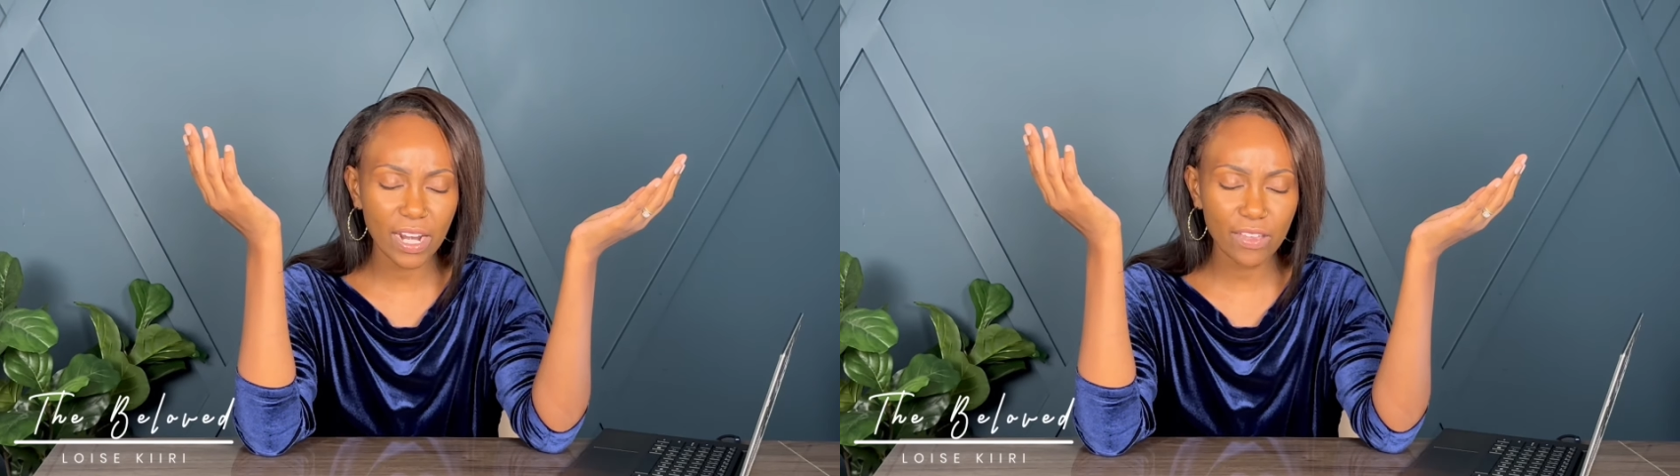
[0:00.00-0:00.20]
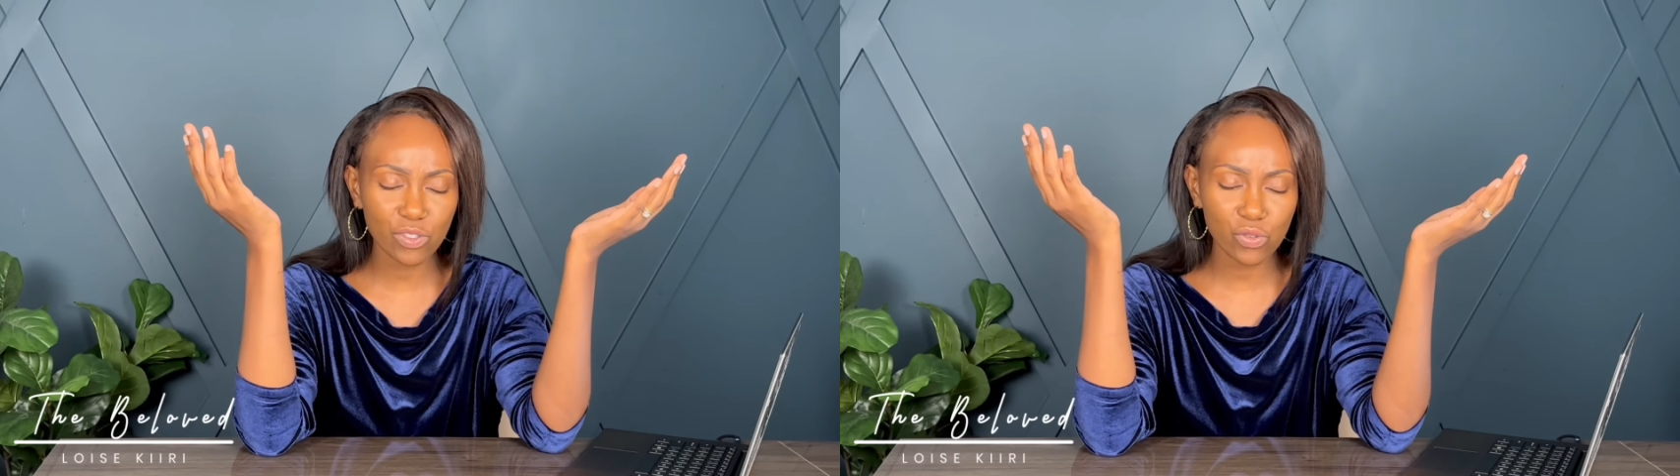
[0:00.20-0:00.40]

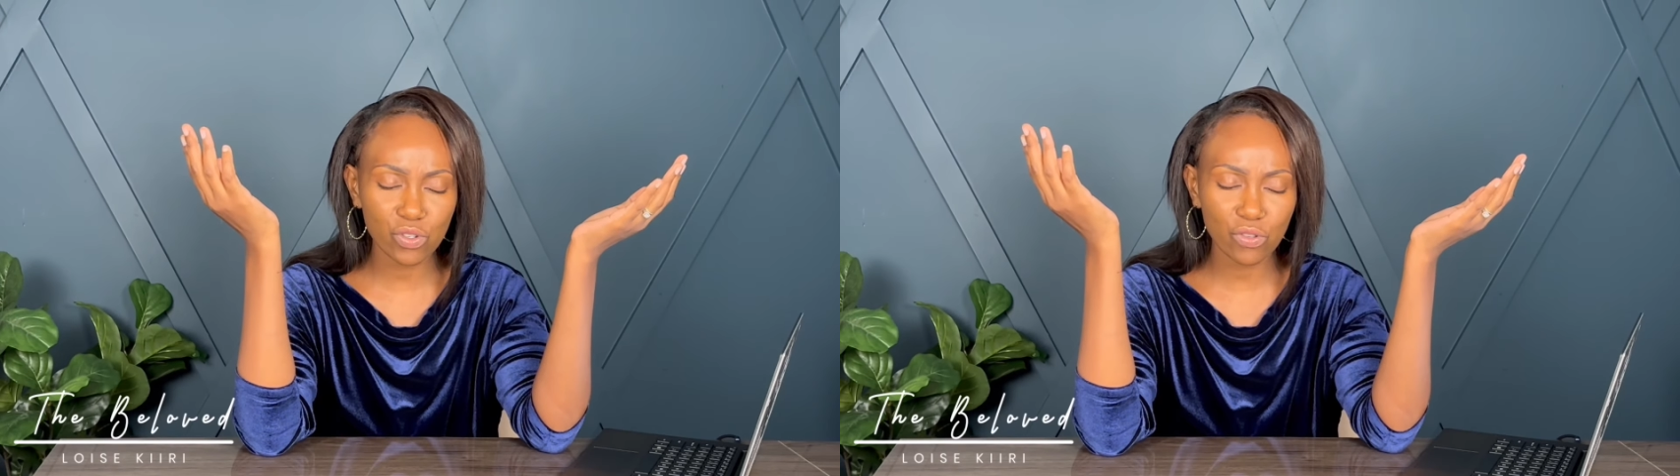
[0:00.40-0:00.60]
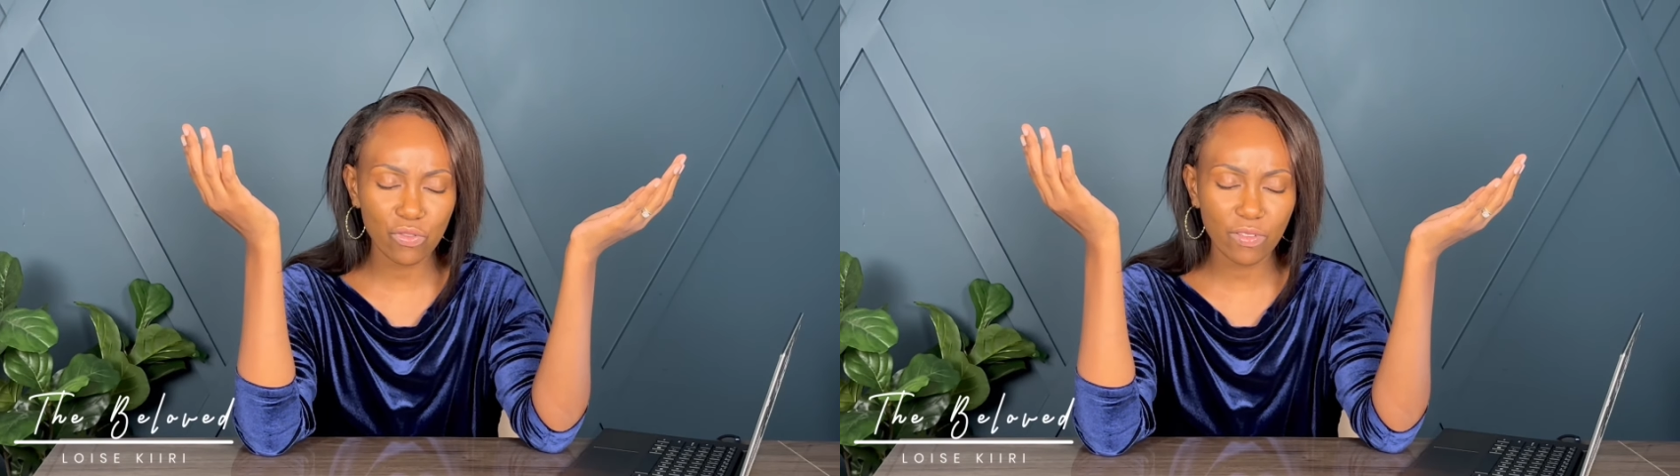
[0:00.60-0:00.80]
lives, O
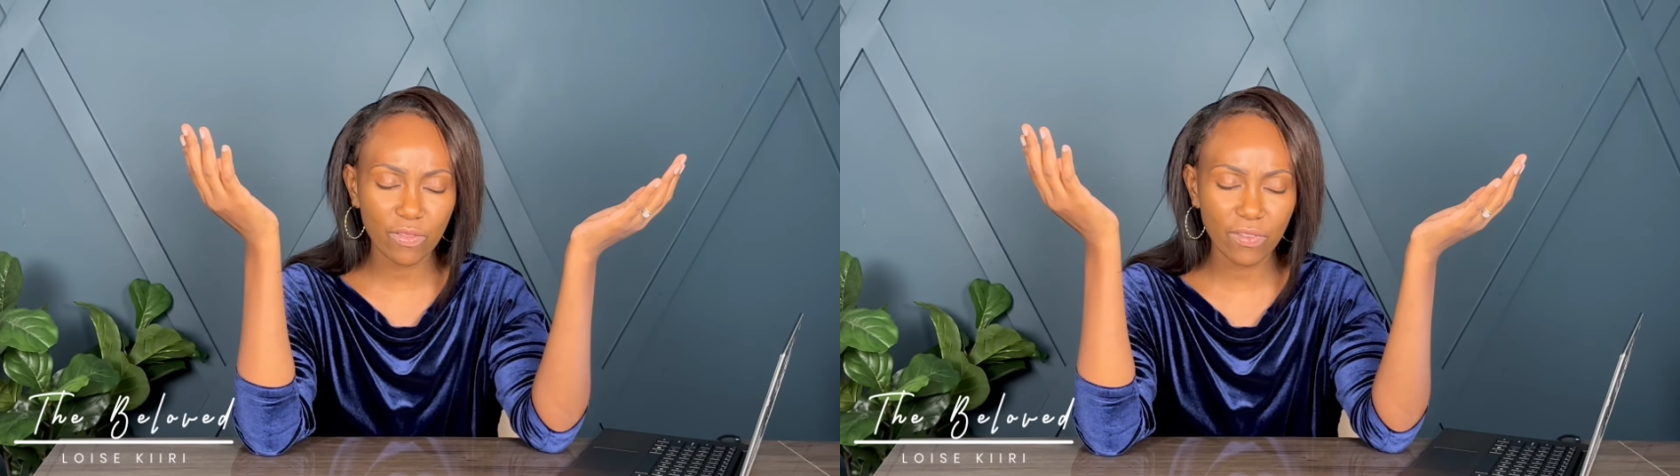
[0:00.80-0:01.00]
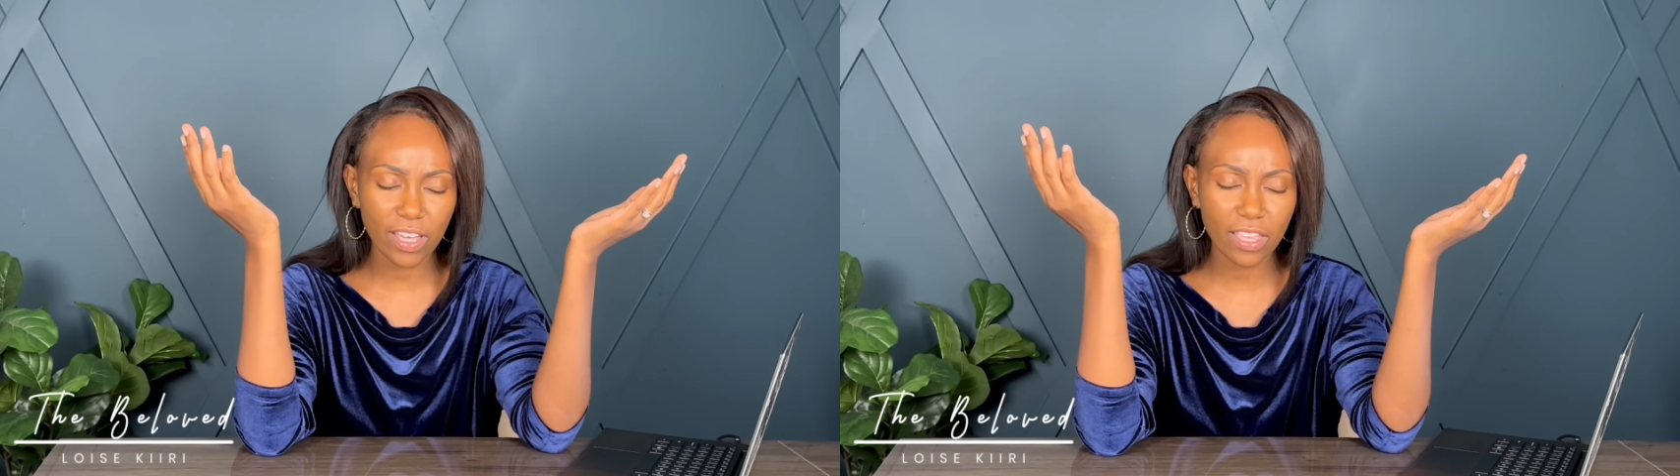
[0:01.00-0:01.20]

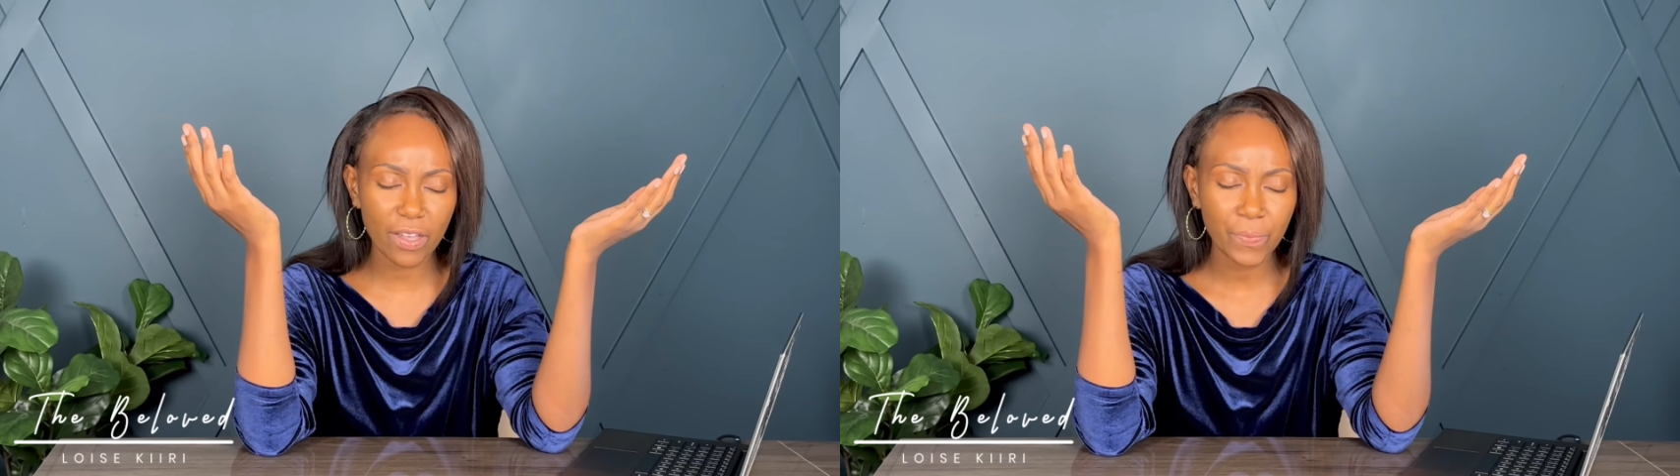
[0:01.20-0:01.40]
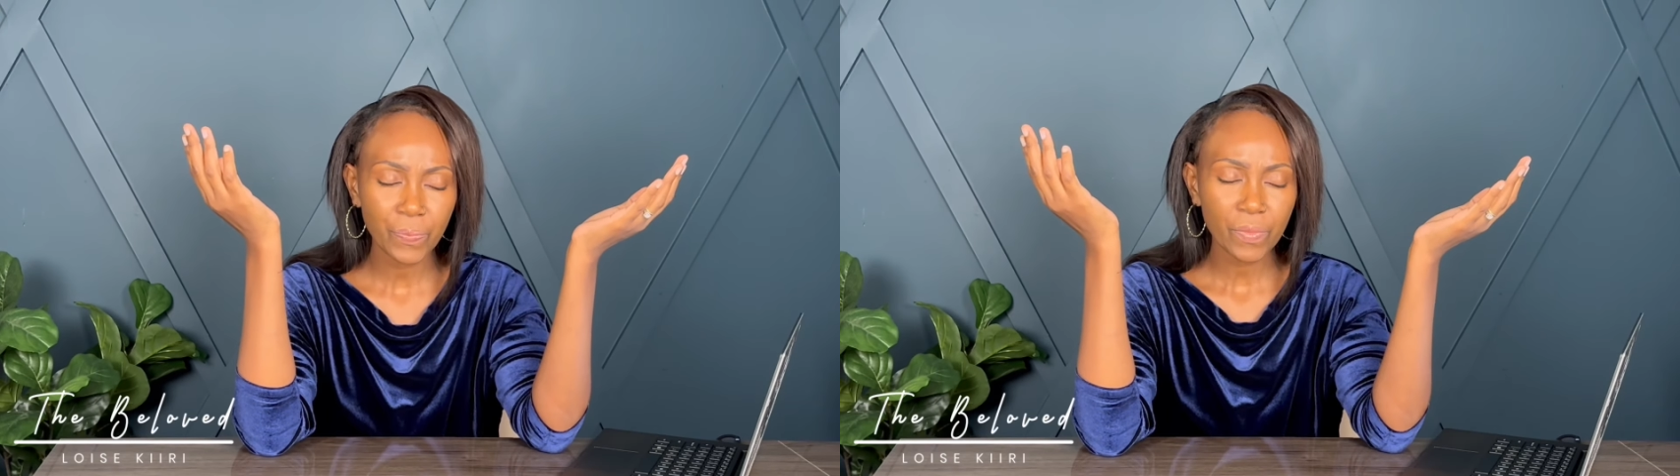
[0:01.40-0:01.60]
Jehovah Father.